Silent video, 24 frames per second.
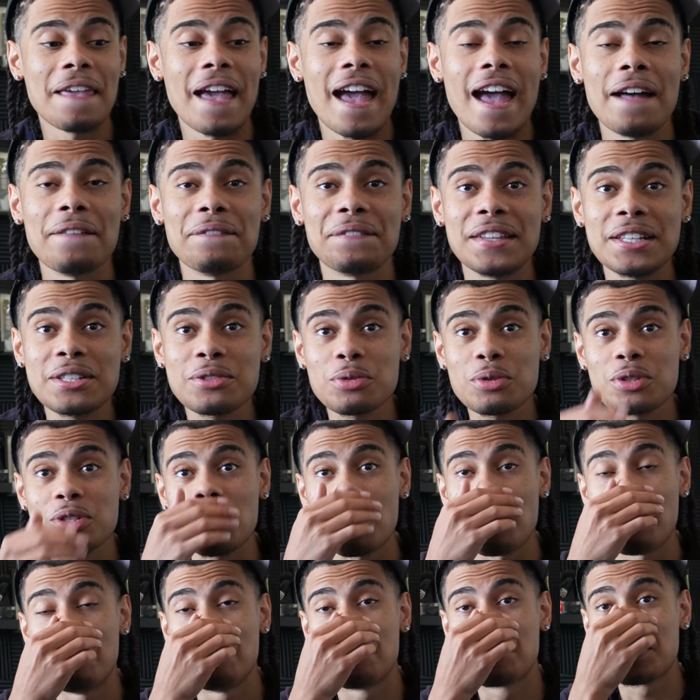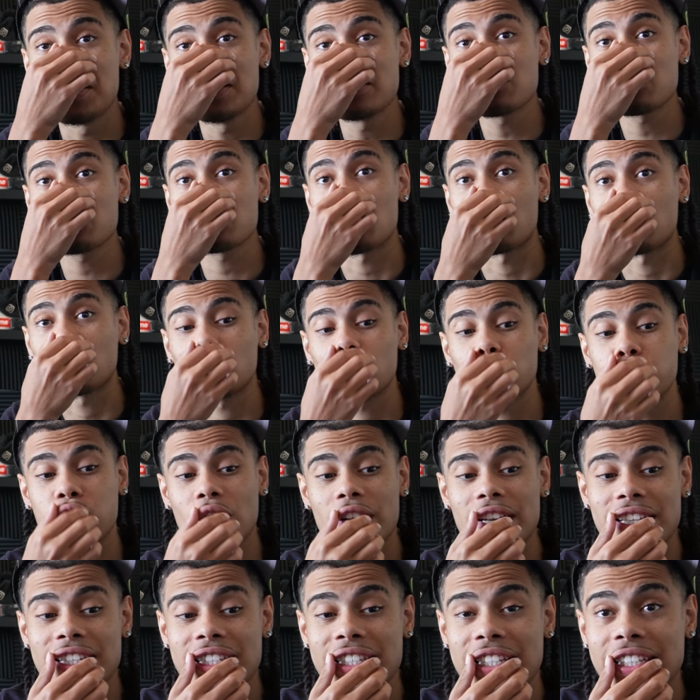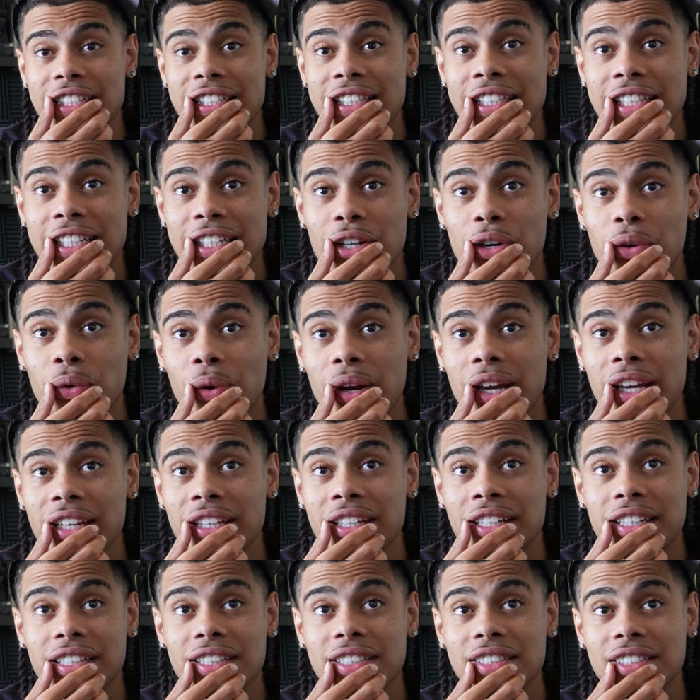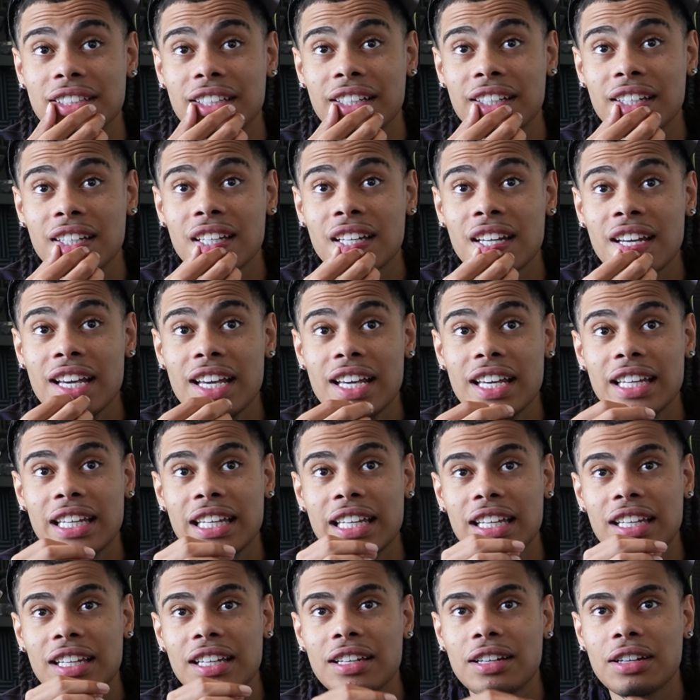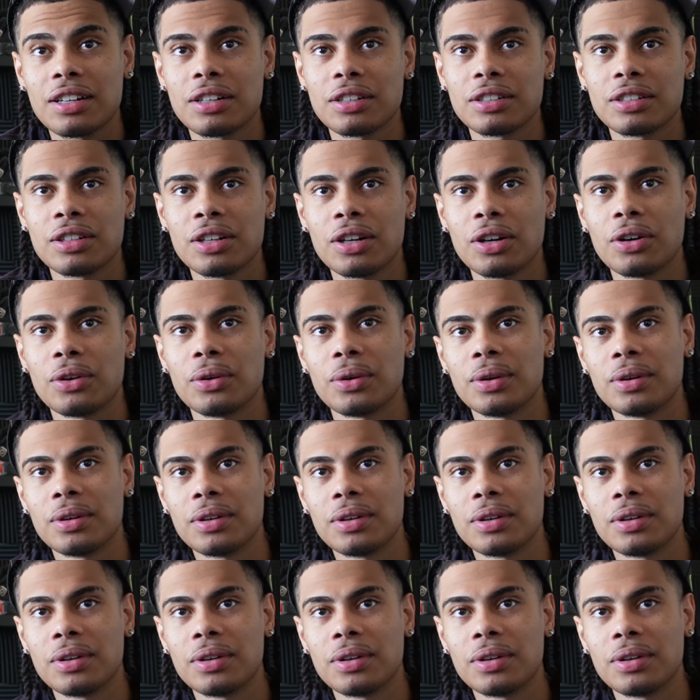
Damn, this was a, this was a crazy DOA diss, nigga He, no I